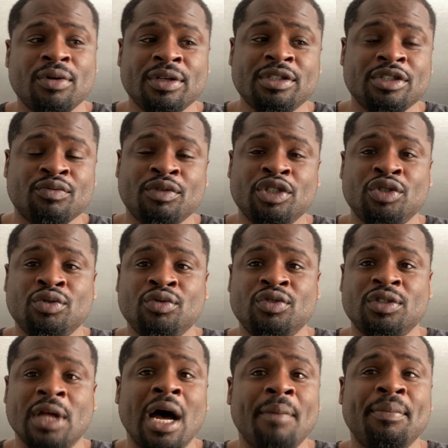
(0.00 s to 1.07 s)
This is what you
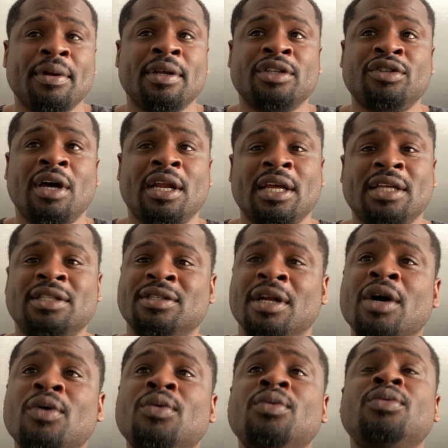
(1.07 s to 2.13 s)
stopping to try to get to
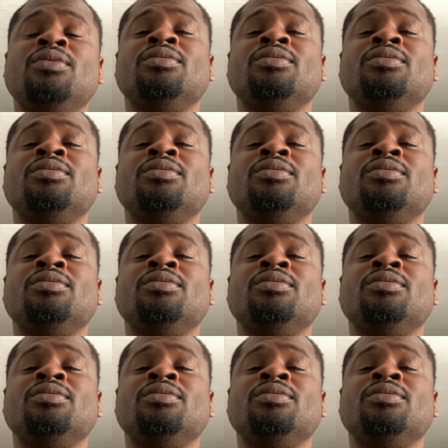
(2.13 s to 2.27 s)
know.